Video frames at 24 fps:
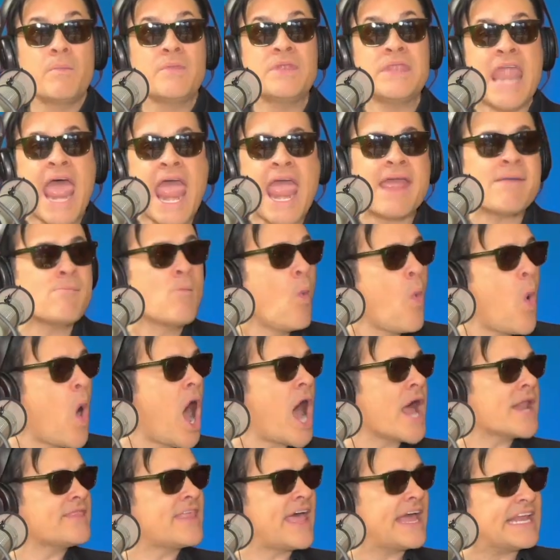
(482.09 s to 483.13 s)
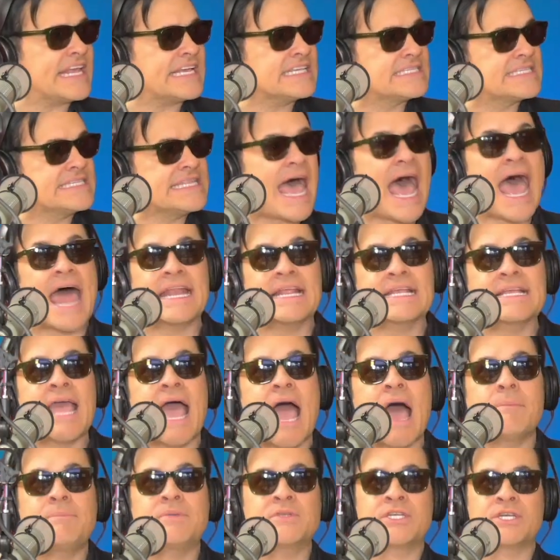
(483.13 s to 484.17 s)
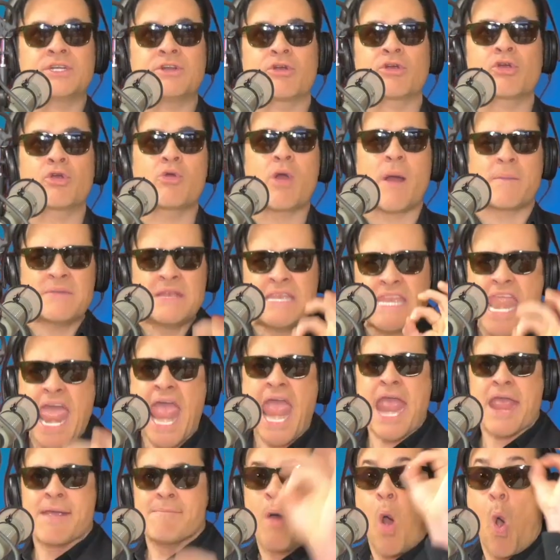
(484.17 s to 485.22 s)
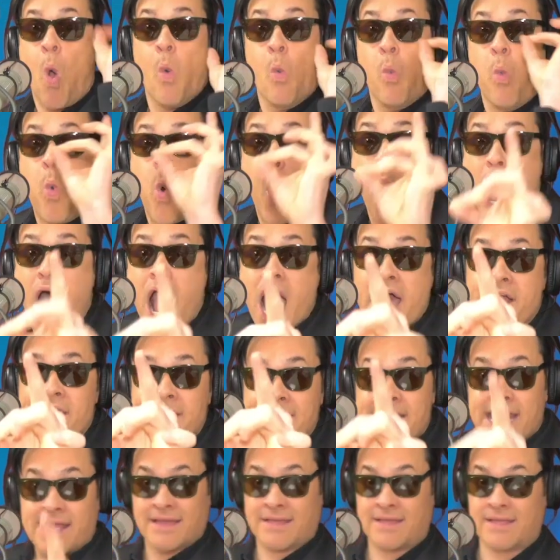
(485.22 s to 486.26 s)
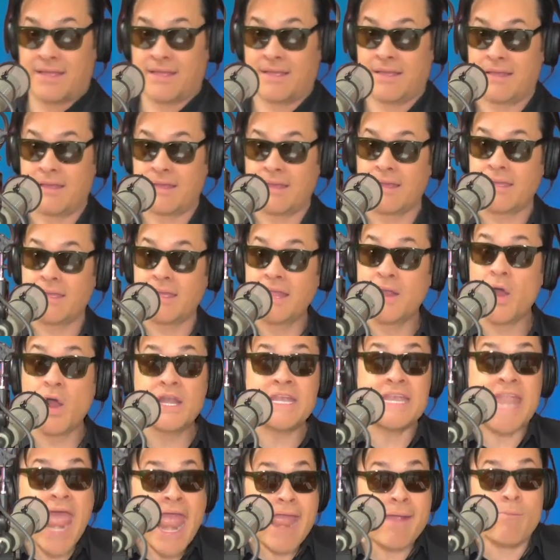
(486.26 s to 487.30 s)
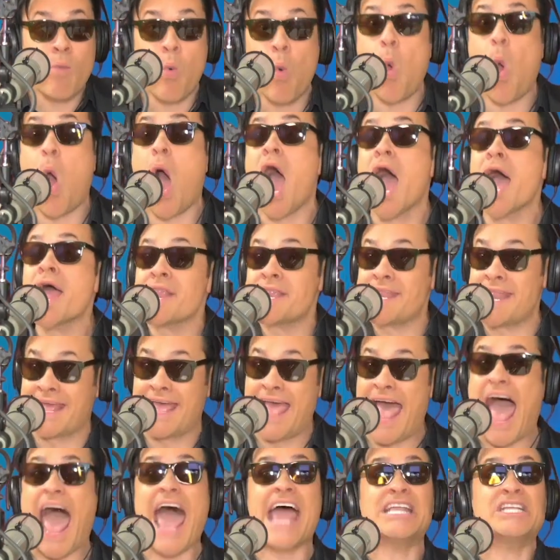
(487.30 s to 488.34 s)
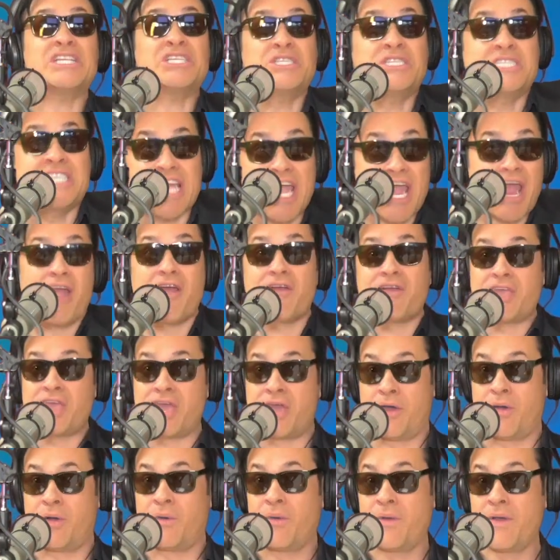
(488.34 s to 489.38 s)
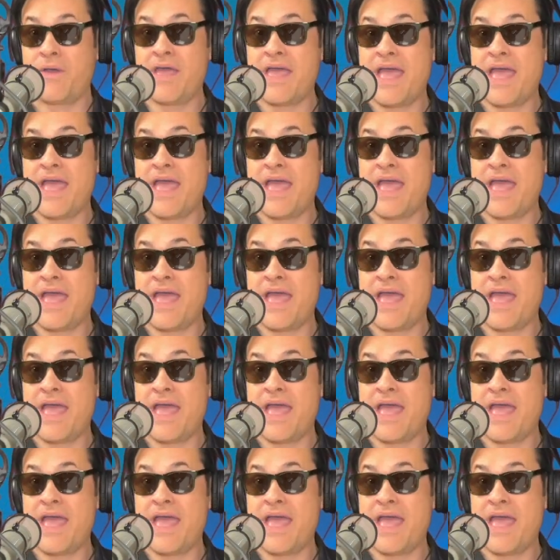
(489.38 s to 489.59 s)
Name one that is not incompetent or corrupt. Name one. Name one. I dare you.